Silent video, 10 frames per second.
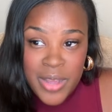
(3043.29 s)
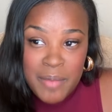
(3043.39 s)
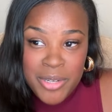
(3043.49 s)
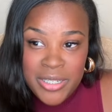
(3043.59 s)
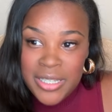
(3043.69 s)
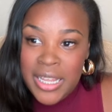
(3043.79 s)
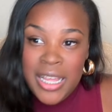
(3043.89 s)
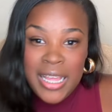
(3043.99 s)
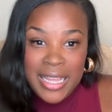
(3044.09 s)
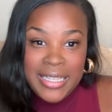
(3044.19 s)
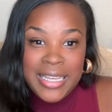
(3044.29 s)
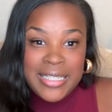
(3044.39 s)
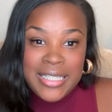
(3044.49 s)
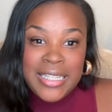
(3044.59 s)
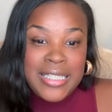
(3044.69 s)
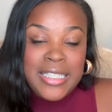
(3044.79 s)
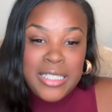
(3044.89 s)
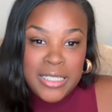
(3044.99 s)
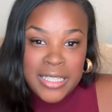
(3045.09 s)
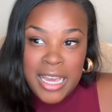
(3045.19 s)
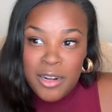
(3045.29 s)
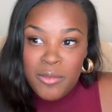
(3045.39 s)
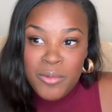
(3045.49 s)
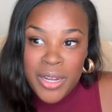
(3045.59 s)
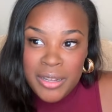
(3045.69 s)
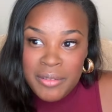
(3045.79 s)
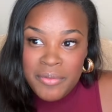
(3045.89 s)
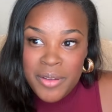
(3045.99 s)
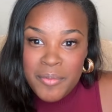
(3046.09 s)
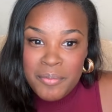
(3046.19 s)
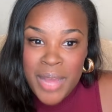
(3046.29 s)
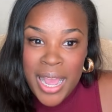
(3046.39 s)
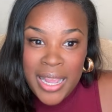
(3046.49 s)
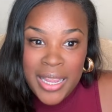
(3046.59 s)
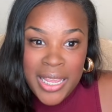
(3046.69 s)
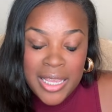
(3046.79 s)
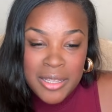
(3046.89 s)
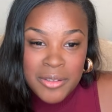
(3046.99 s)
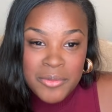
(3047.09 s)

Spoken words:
I'm going to again say that this is kind of one of my